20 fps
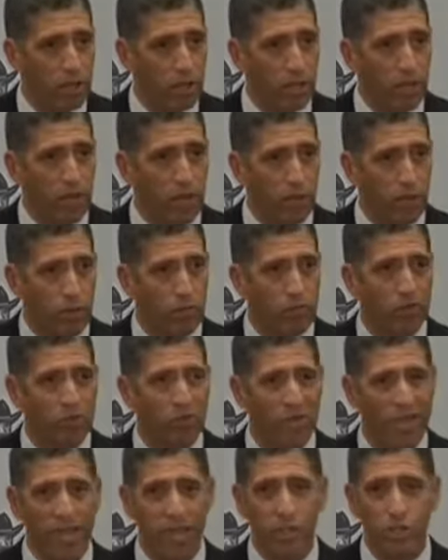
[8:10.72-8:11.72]
and we will
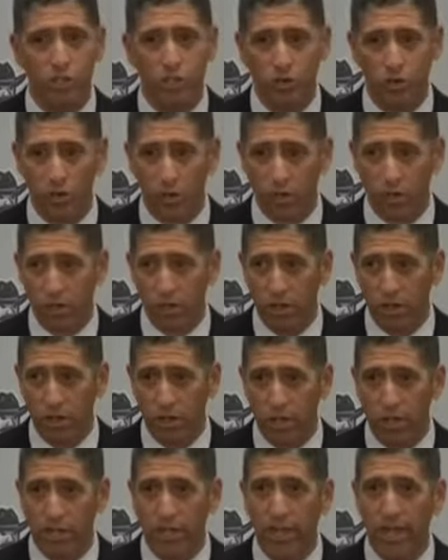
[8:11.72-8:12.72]
make sure
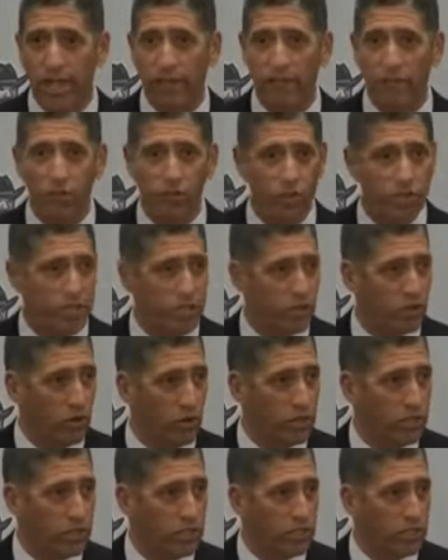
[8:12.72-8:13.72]
that they have the
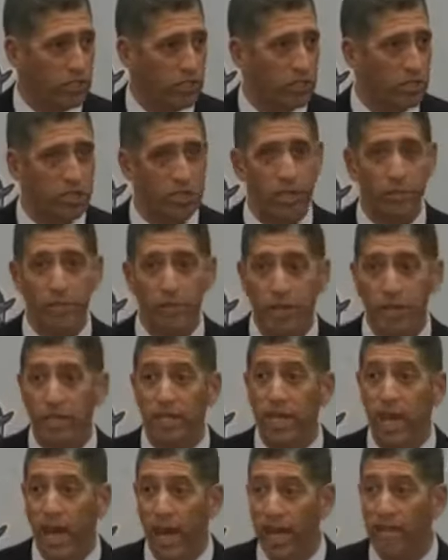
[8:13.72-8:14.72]
resources to compete at
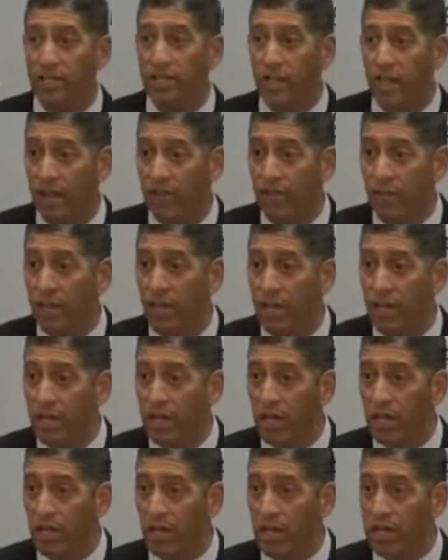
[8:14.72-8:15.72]
the highest level.
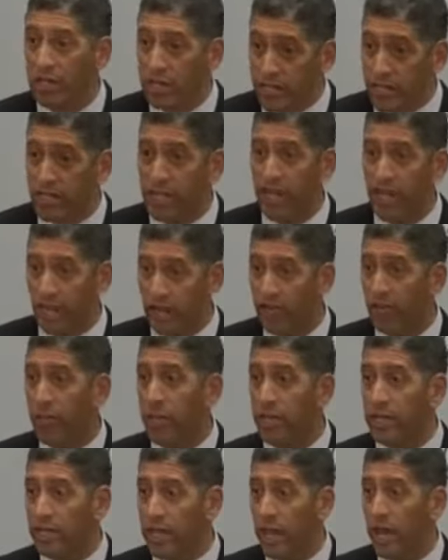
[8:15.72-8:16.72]
Okay, it's going to take
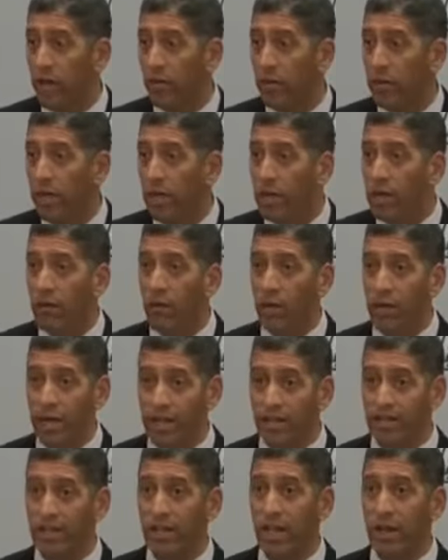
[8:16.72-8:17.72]
everybody's help. We're going to
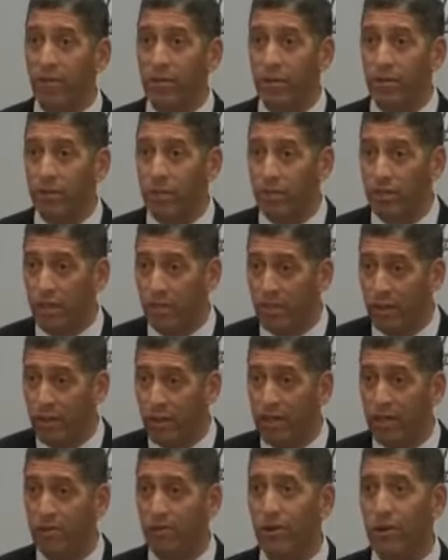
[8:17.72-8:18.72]
ask a lot of people in the
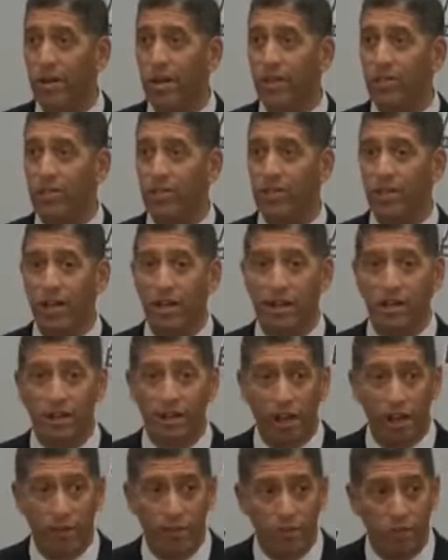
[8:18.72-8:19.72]
community. We're going to ask a lot of
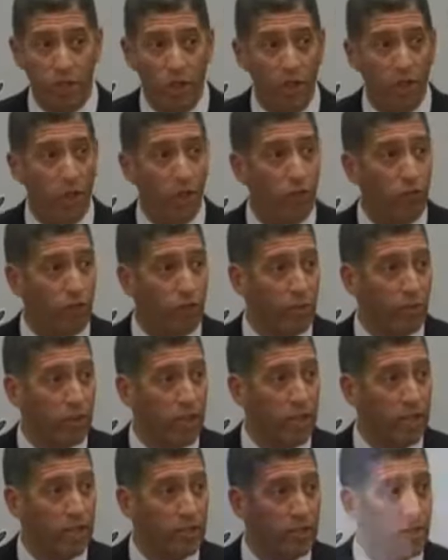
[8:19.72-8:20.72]
alums all over the
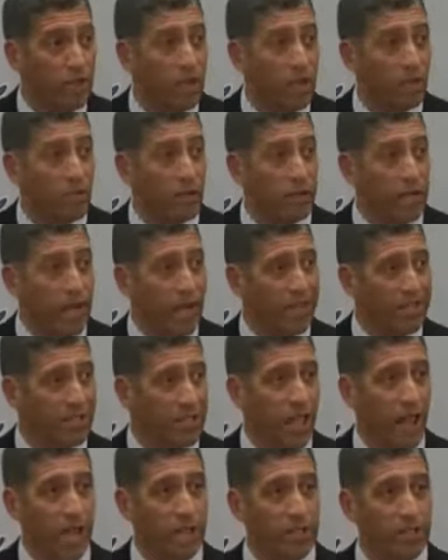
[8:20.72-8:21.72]
place. But that has
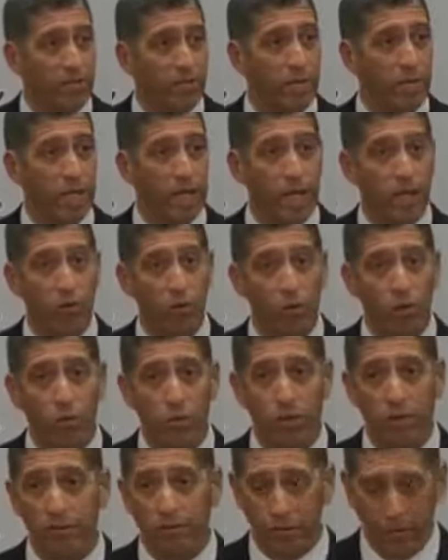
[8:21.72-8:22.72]
got to be and will
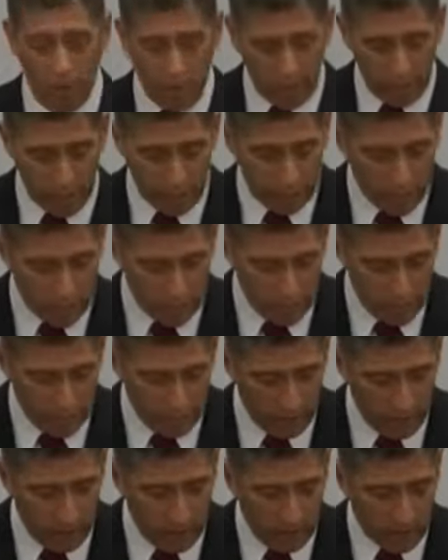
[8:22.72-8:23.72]
be a focus
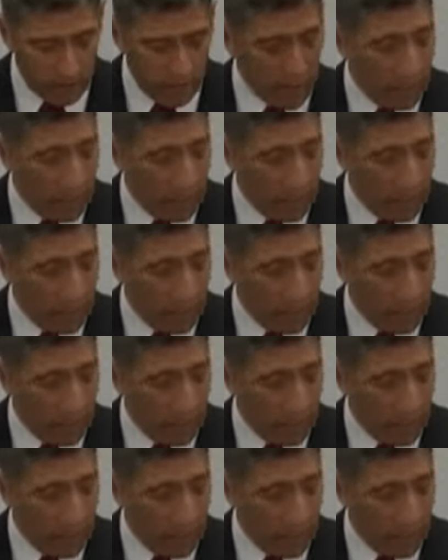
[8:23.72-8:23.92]
of our,